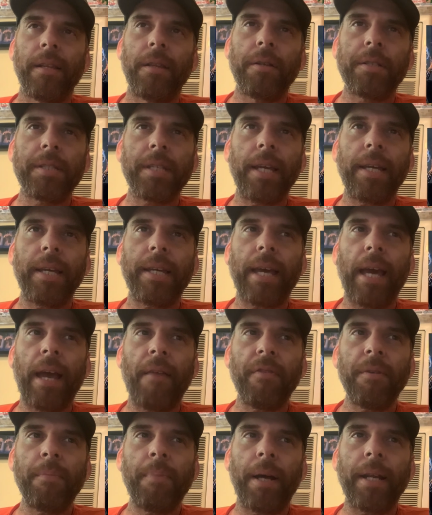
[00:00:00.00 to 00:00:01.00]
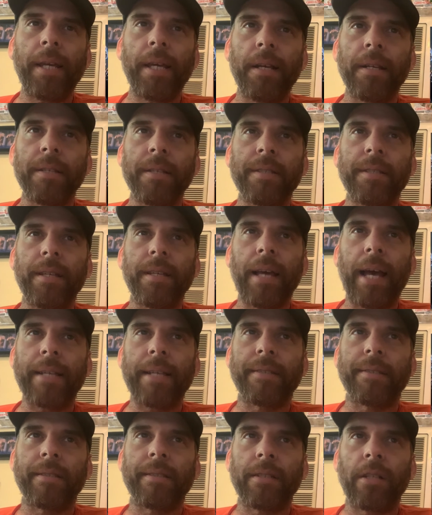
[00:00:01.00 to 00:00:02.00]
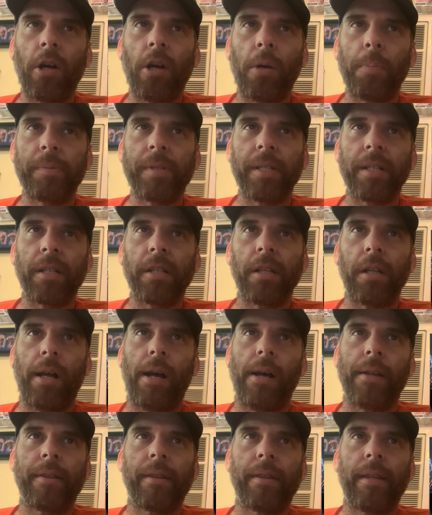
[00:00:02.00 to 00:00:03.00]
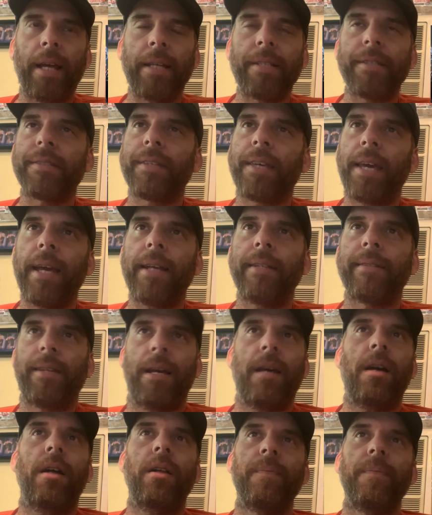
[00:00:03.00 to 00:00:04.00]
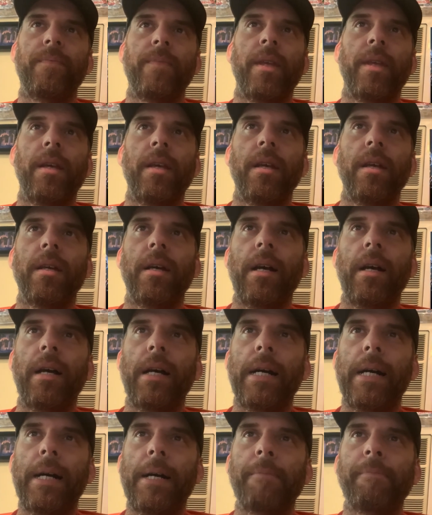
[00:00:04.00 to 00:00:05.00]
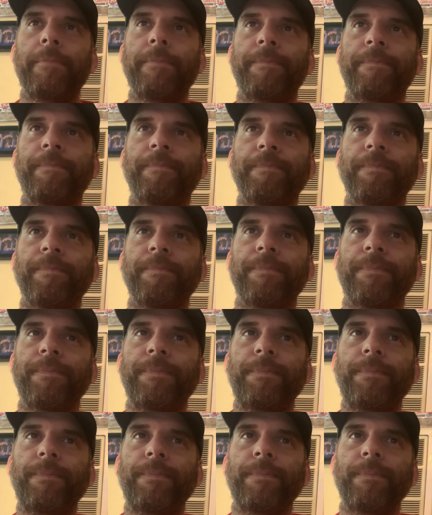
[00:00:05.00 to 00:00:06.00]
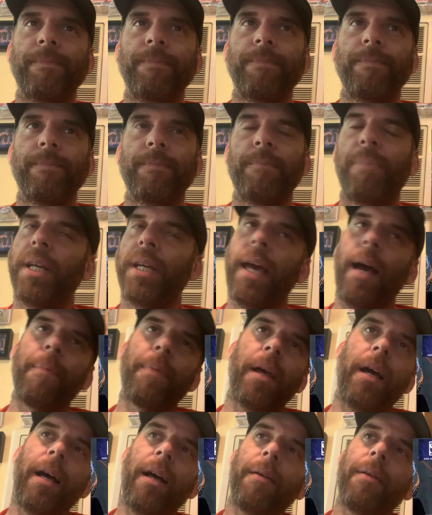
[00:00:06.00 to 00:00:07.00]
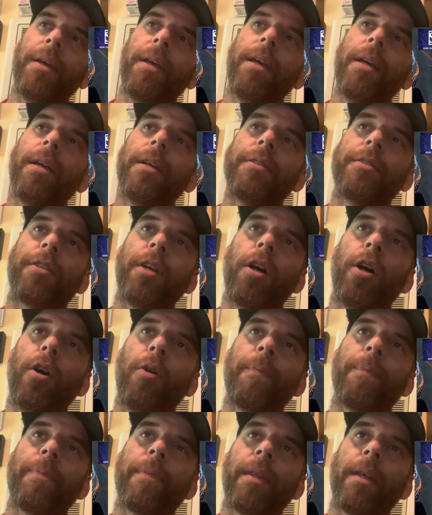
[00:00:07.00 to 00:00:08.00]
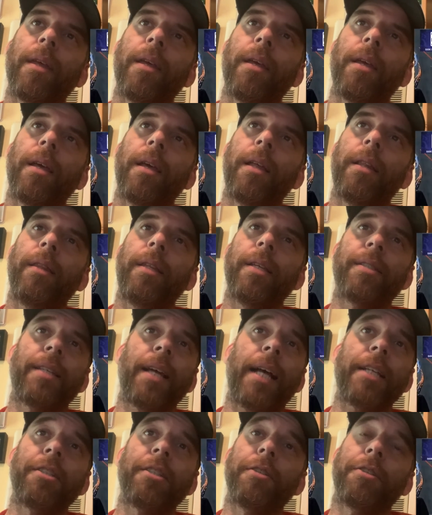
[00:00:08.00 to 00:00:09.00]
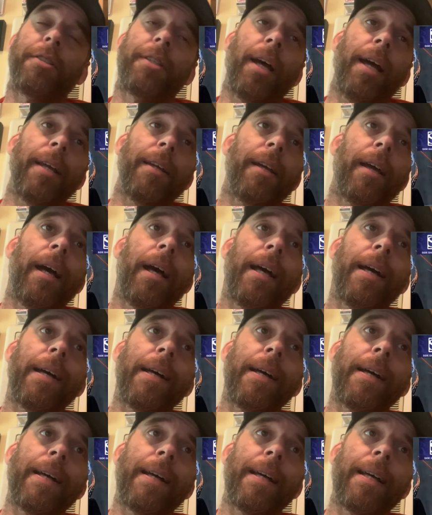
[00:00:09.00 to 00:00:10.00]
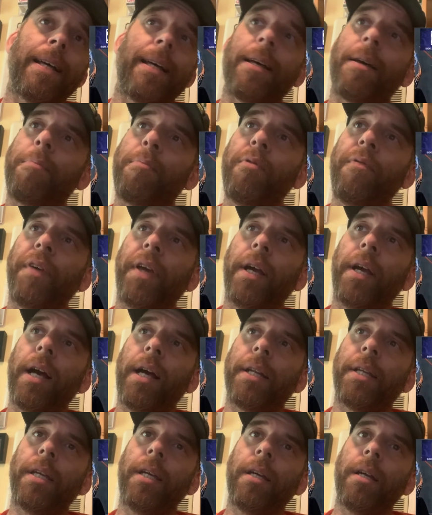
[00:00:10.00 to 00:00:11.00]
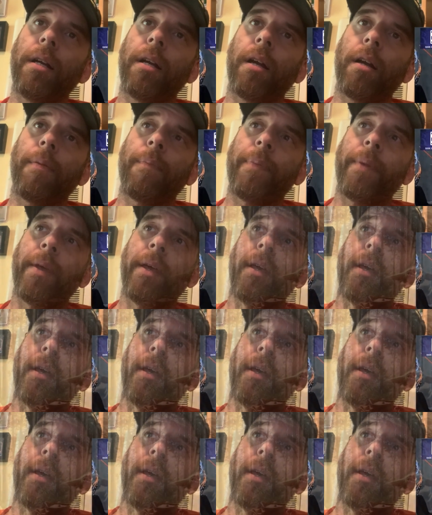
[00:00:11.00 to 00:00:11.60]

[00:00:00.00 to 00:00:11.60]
looks like everybody else has sculpted cloth. I just can't tell. Um, but yeah, uh, so the Asajj looks tight. Uh, moving on here